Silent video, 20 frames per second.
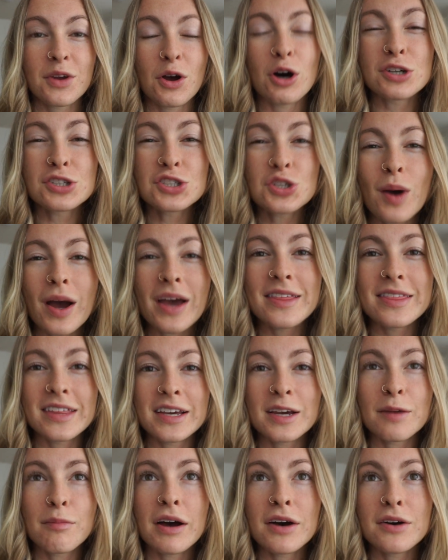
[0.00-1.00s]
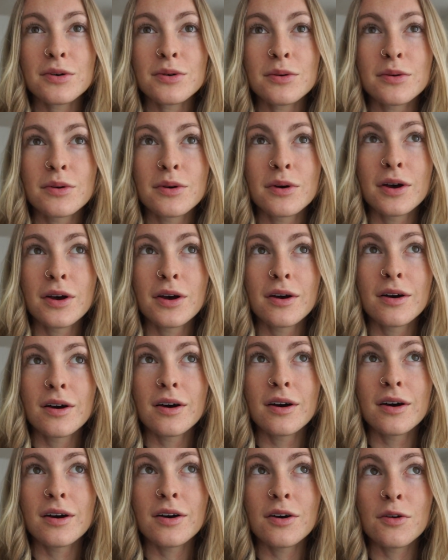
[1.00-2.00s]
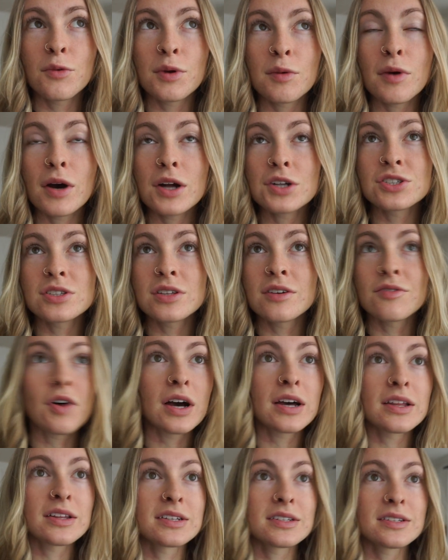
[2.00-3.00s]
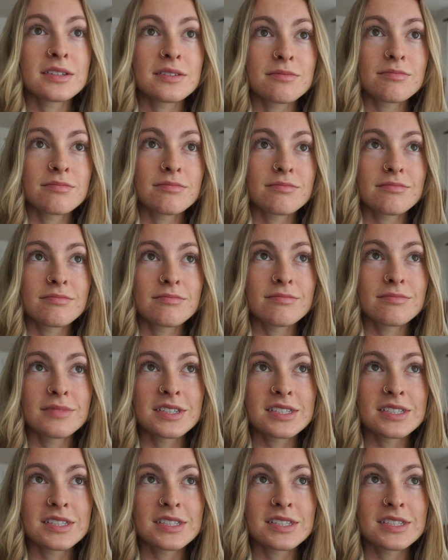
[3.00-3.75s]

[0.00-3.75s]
Also, I think about, we watched Love Island